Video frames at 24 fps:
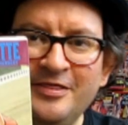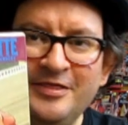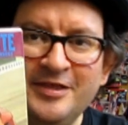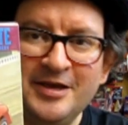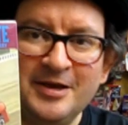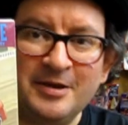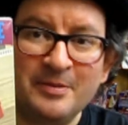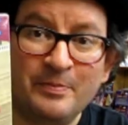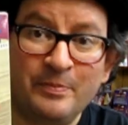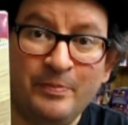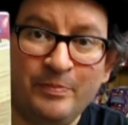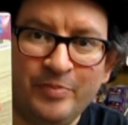
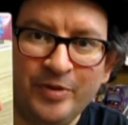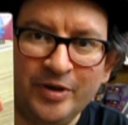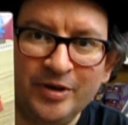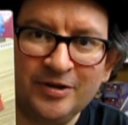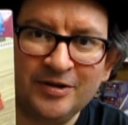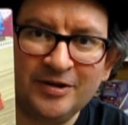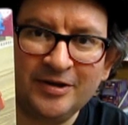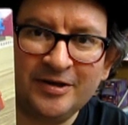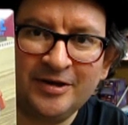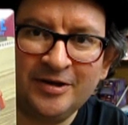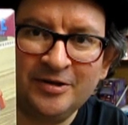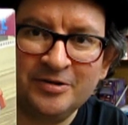the
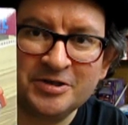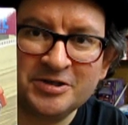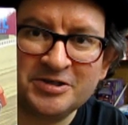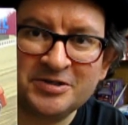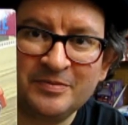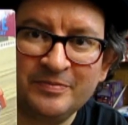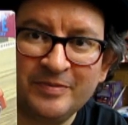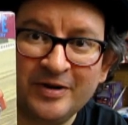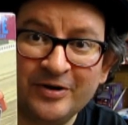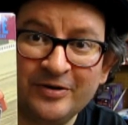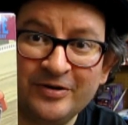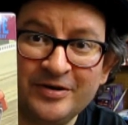Bill
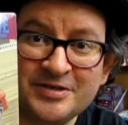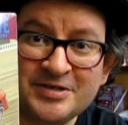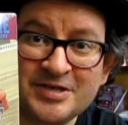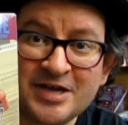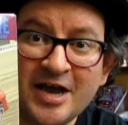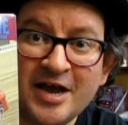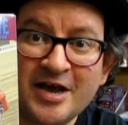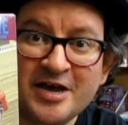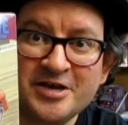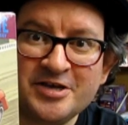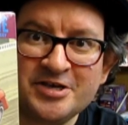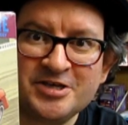Cushenbery's
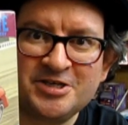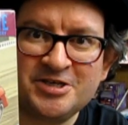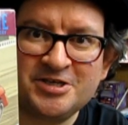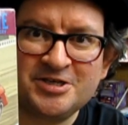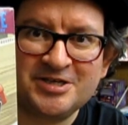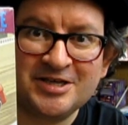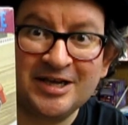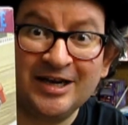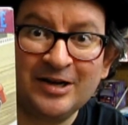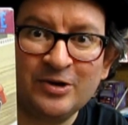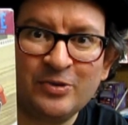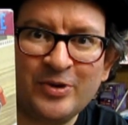
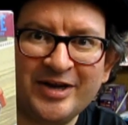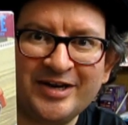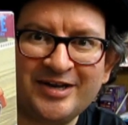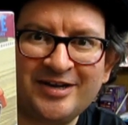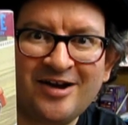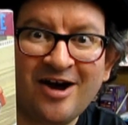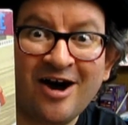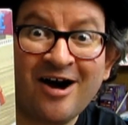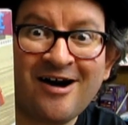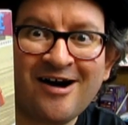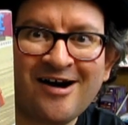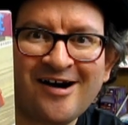Silhouette
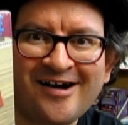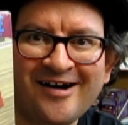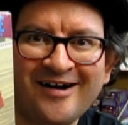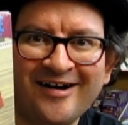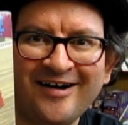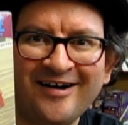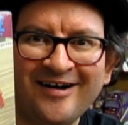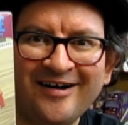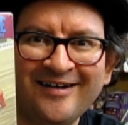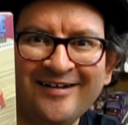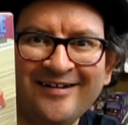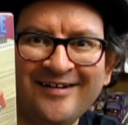
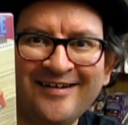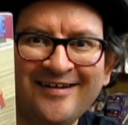Car.